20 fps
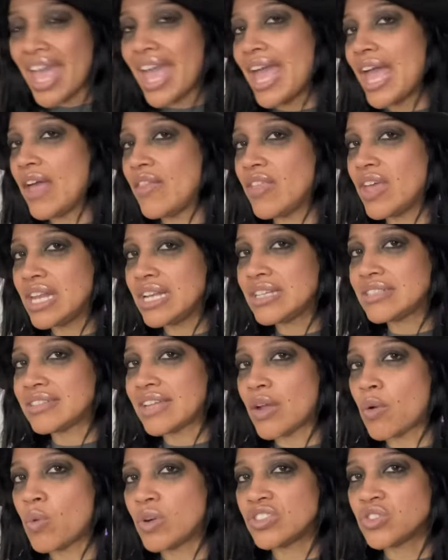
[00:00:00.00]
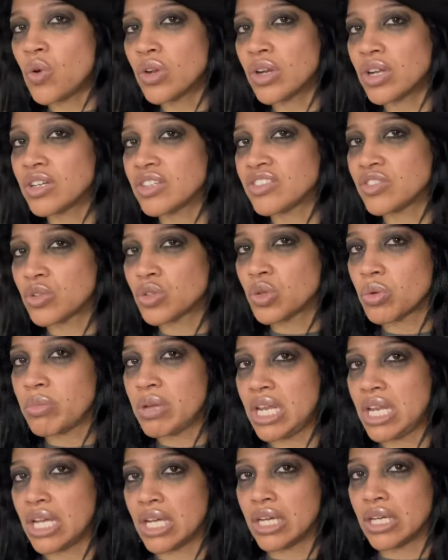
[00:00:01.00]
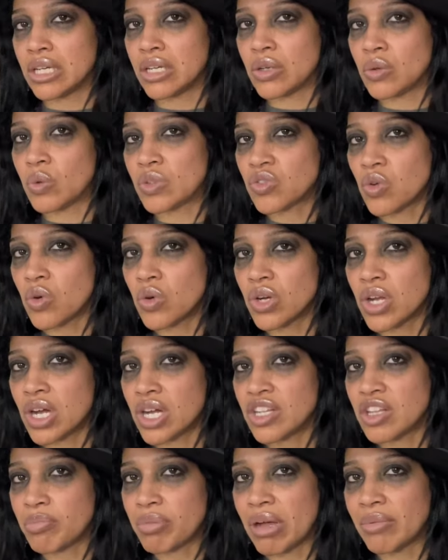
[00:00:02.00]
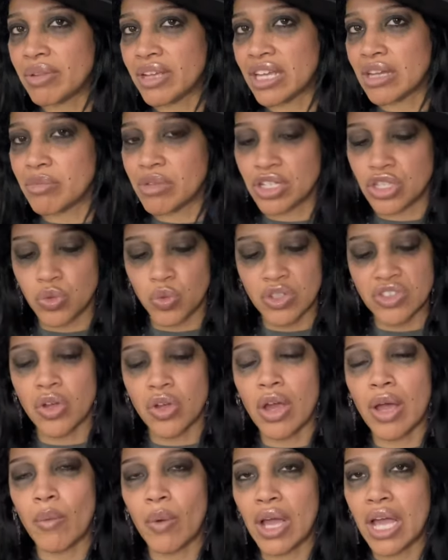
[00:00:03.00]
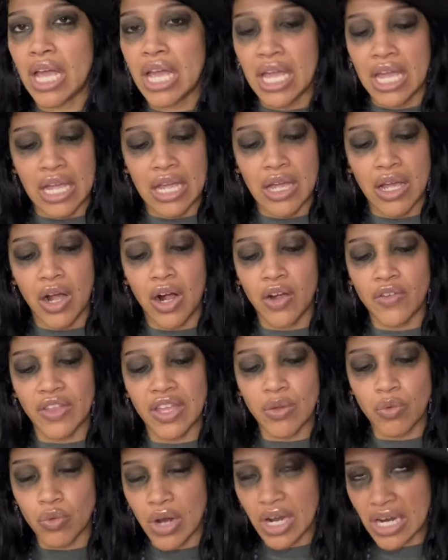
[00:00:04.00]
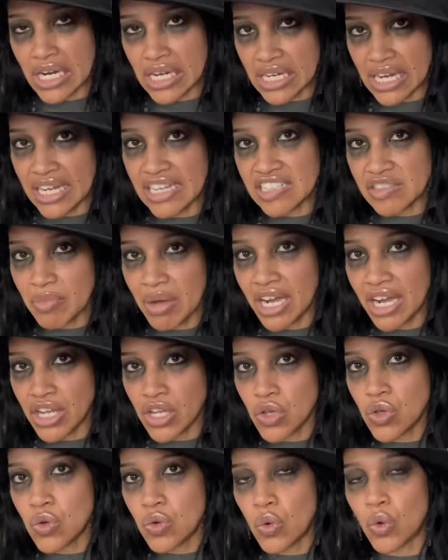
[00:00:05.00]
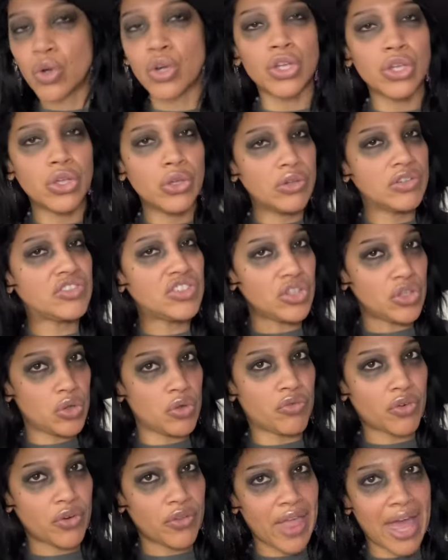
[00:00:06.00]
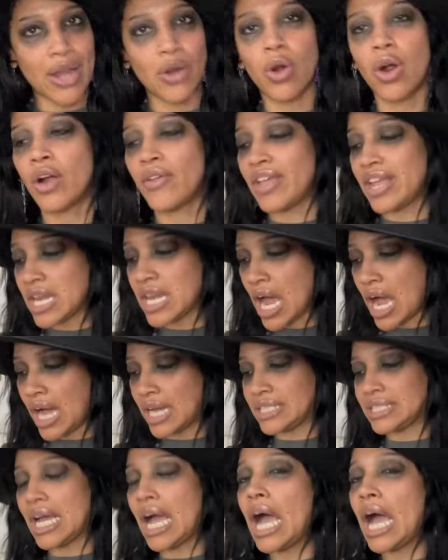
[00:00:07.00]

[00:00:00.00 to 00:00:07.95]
And then it's like, what's going on social media? What's going on in the public image? What's are they recognized by you or using you for that, or are they not?